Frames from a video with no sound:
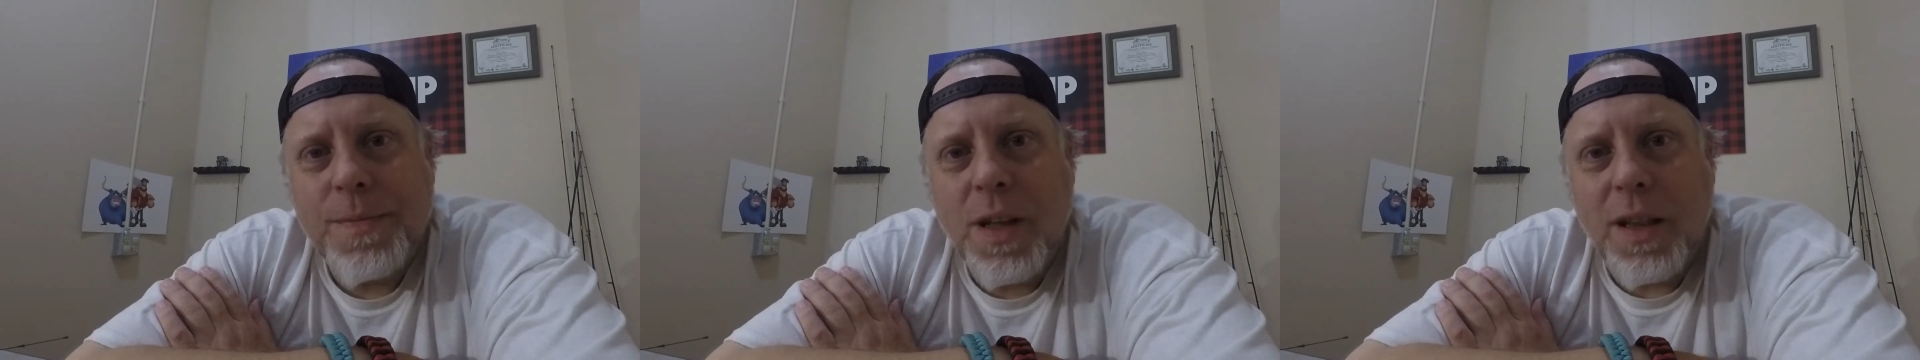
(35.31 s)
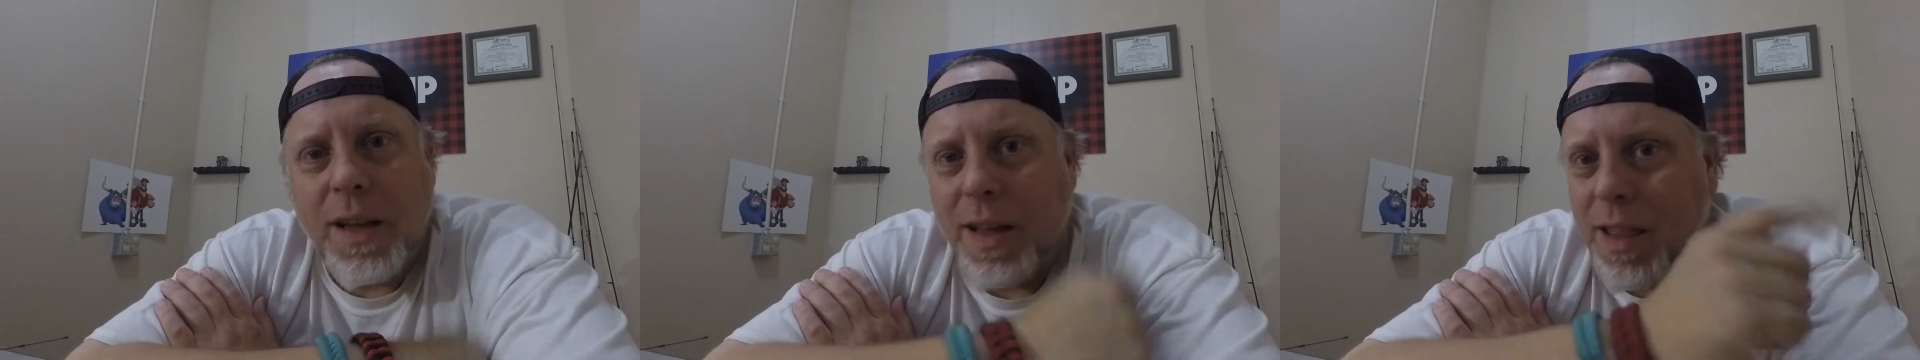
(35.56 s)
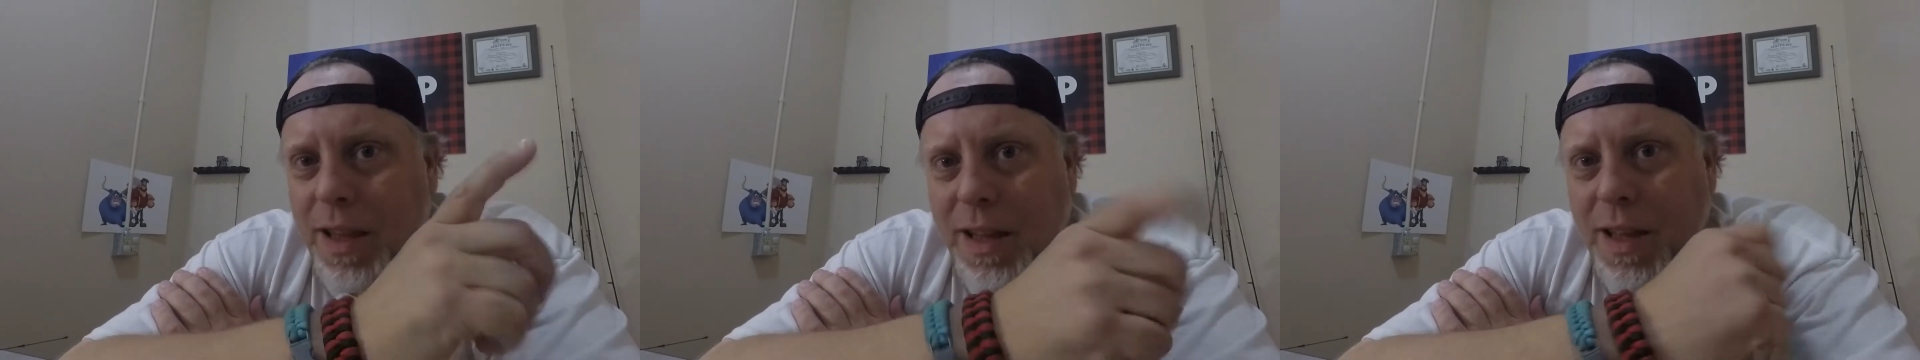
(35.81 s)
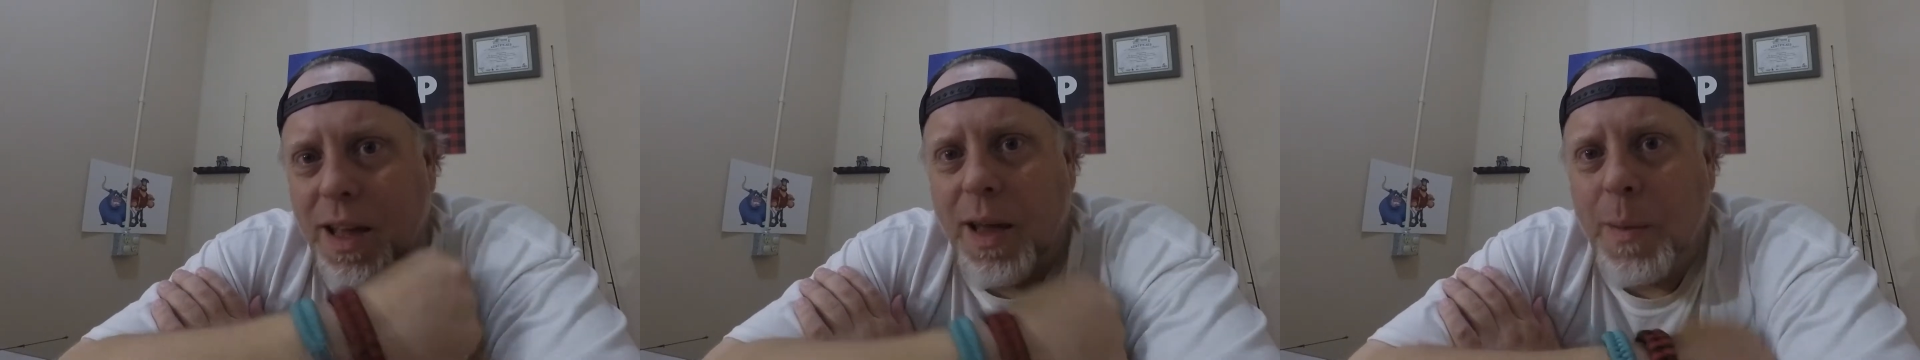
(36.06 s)
clicking the
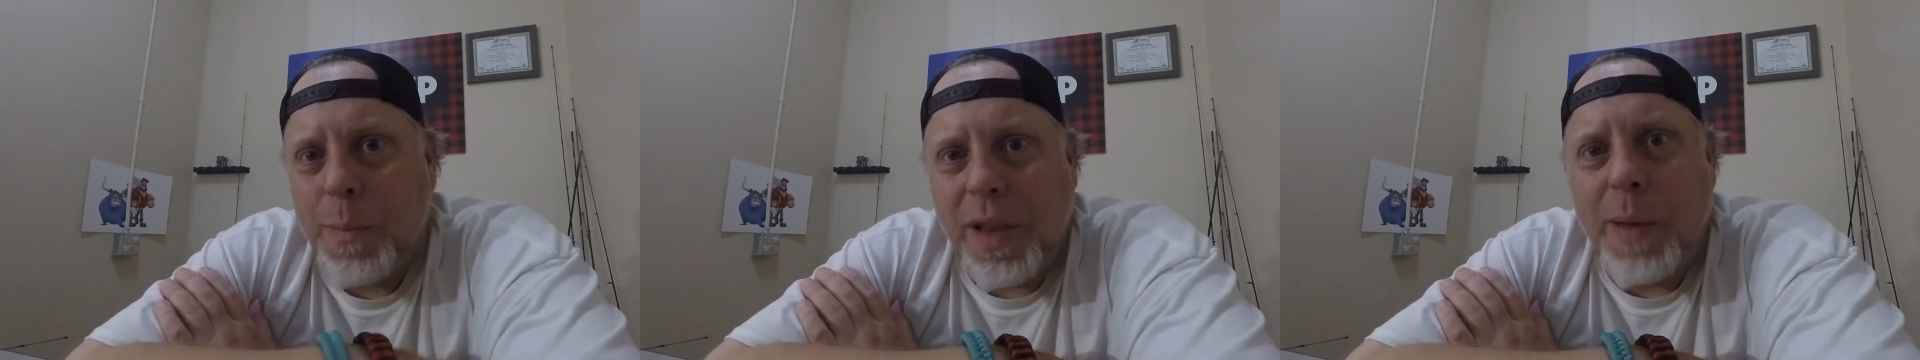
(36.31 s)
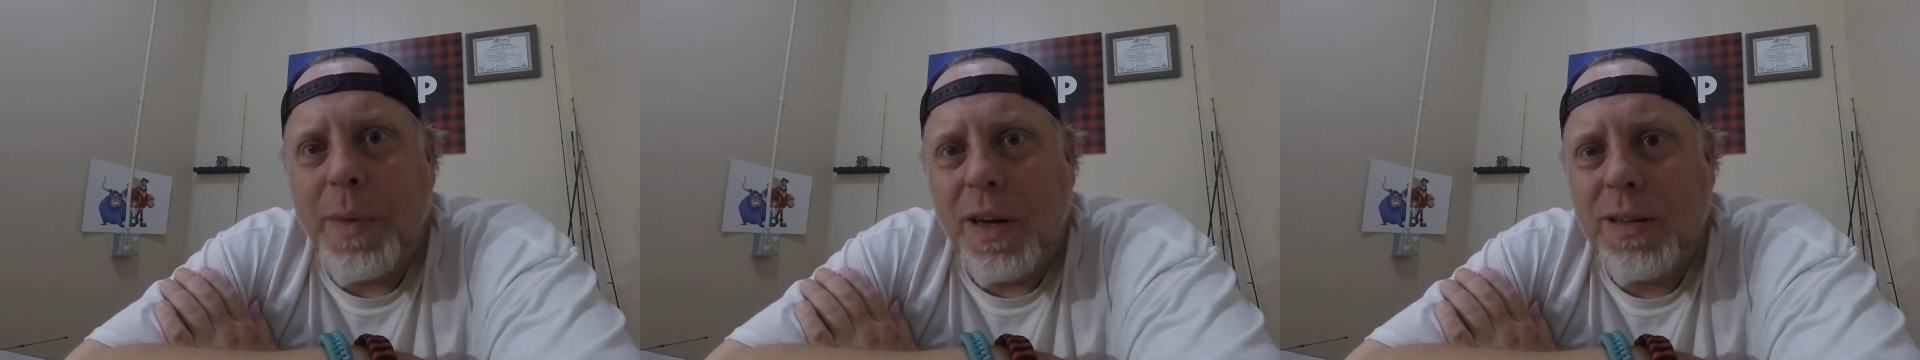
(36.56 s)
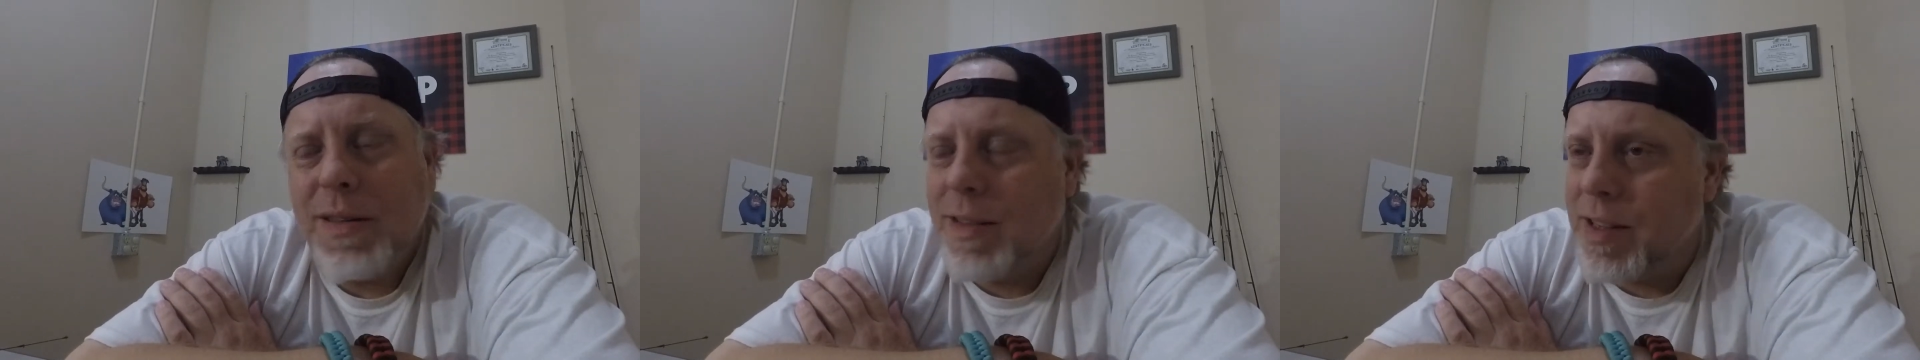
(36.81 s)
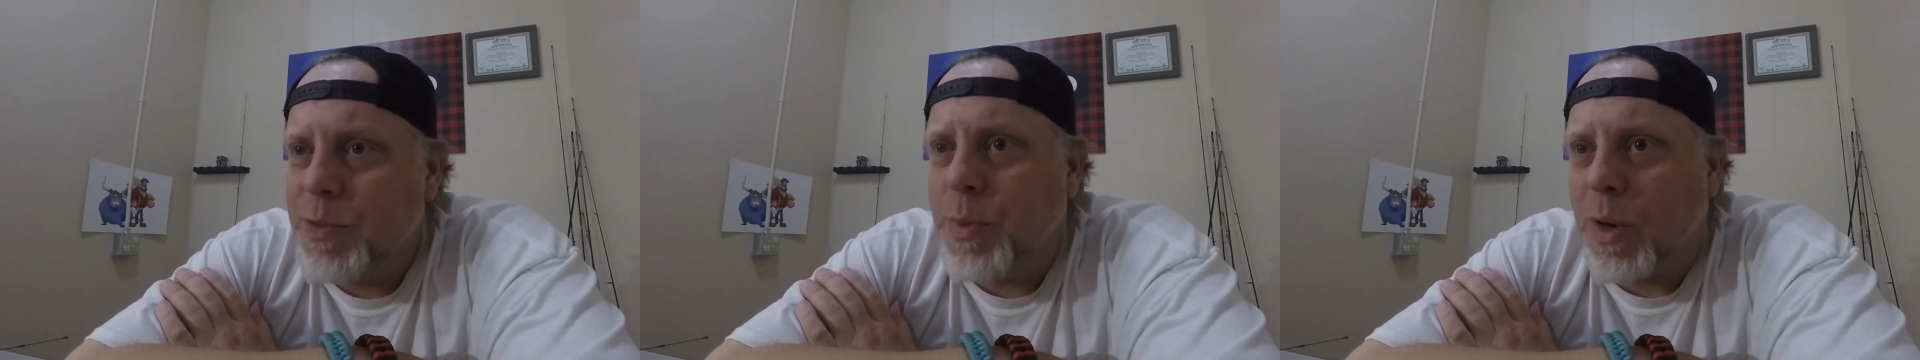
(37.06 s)
hey play button.
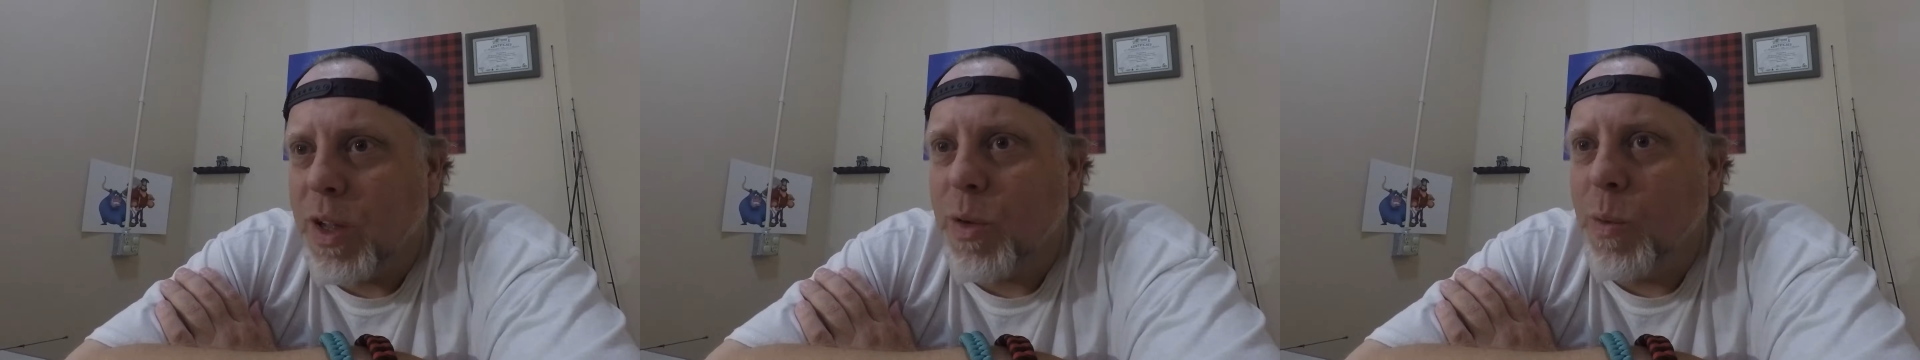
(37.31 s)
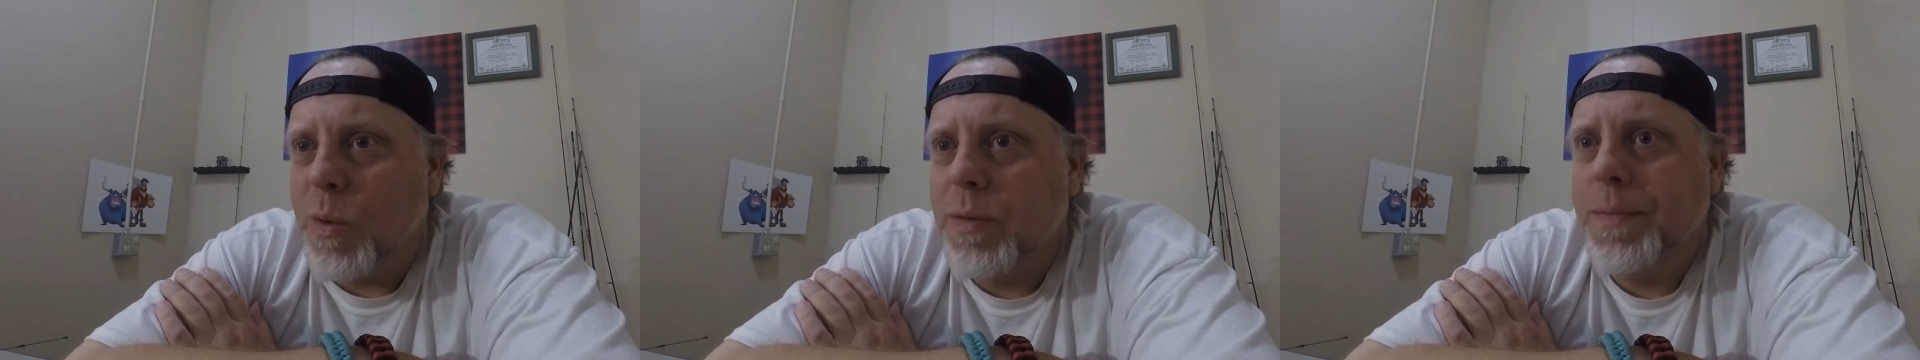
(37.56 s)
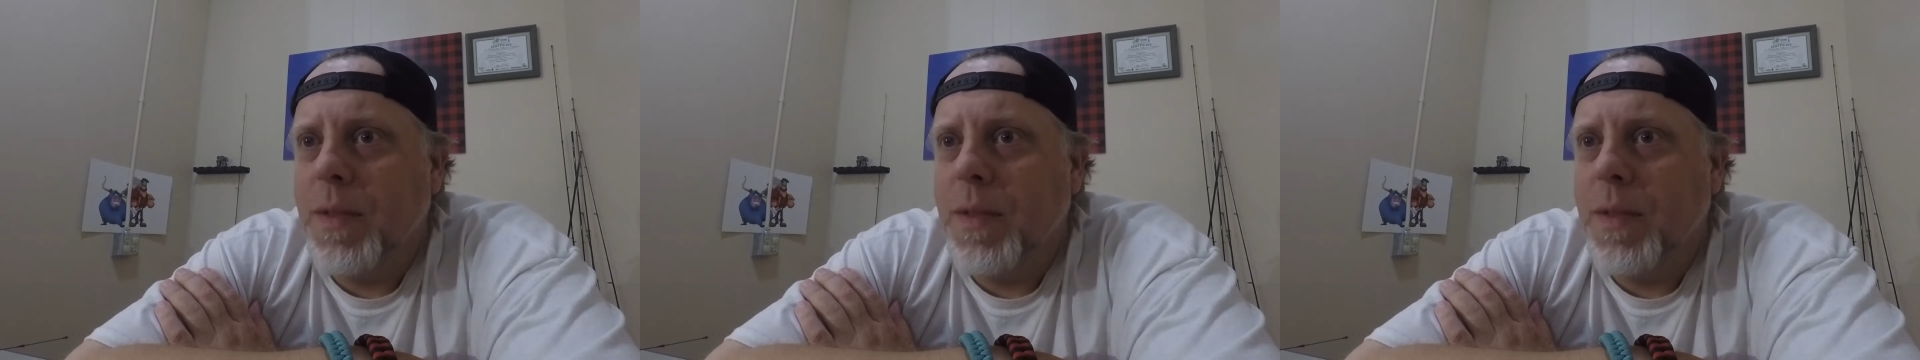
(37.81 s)
That's pretty cool.